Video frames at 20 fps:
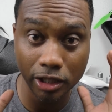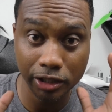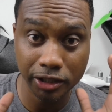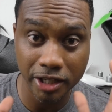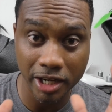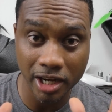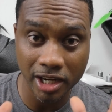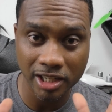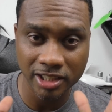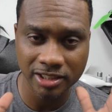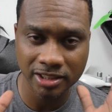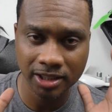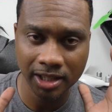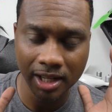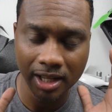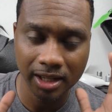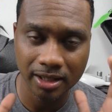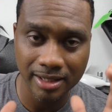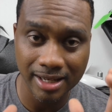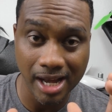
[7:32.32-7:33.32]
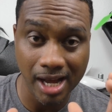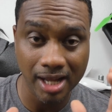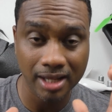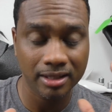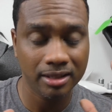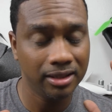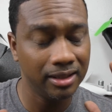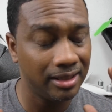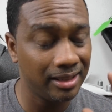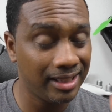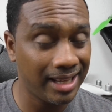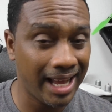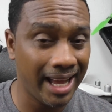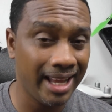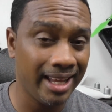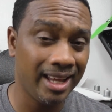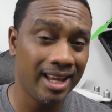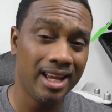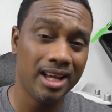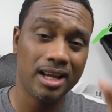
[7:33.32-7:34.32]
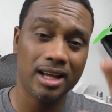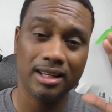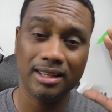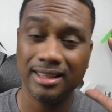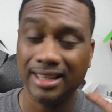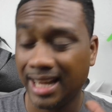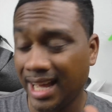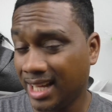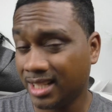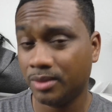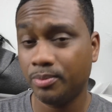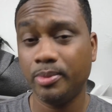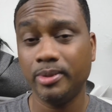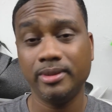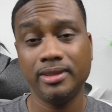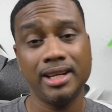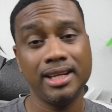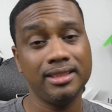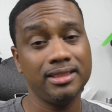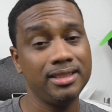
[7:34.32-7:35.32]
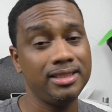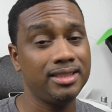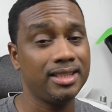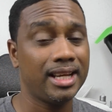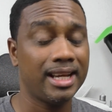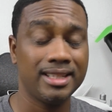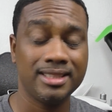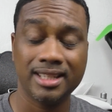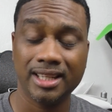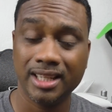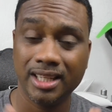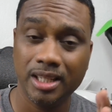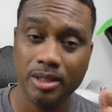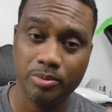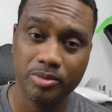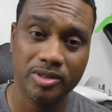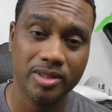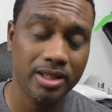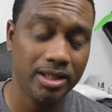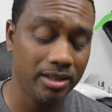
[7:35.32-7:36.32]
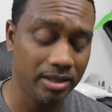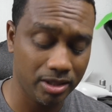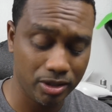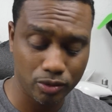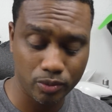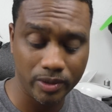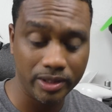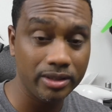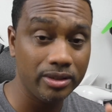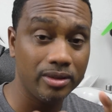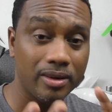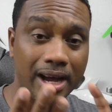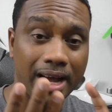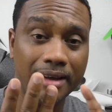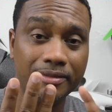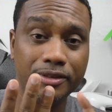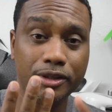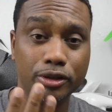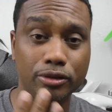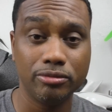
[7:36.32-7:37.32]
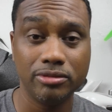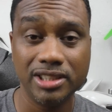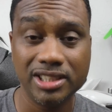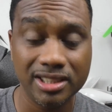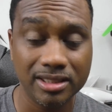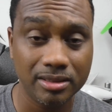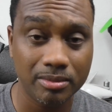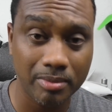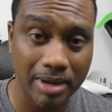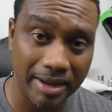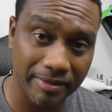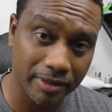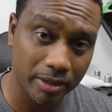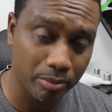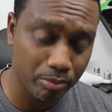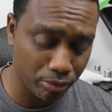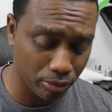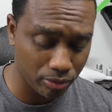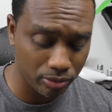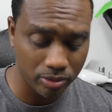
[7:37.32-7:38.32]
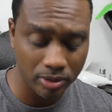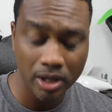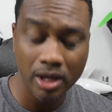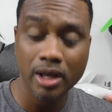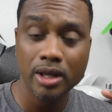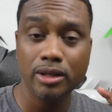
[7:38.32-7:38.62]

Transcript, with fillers: does not lie and last but not least guys i keep saying this whether you have the original mavic pro